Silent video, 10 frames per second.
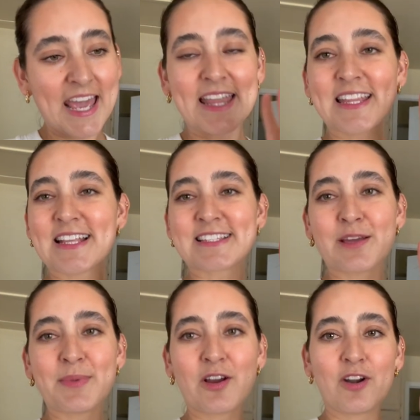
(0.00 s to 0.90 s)
And then that's
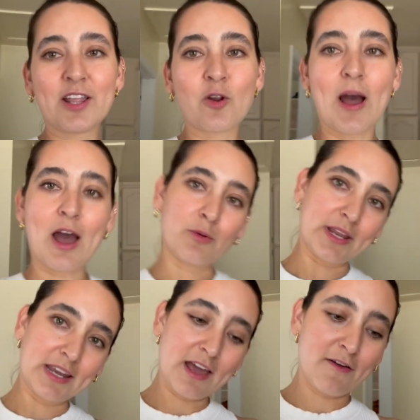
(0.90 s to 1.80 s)
gonna be our little
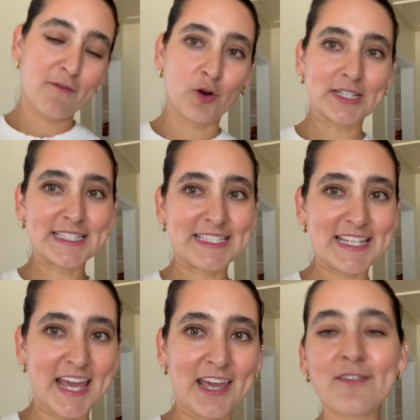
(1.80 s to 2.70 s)
outing for
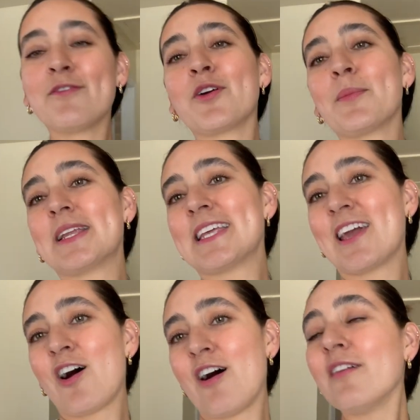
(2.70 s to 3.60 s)
today, for my day
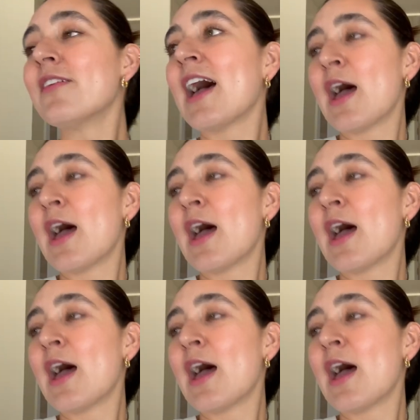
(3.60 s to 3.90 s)
off.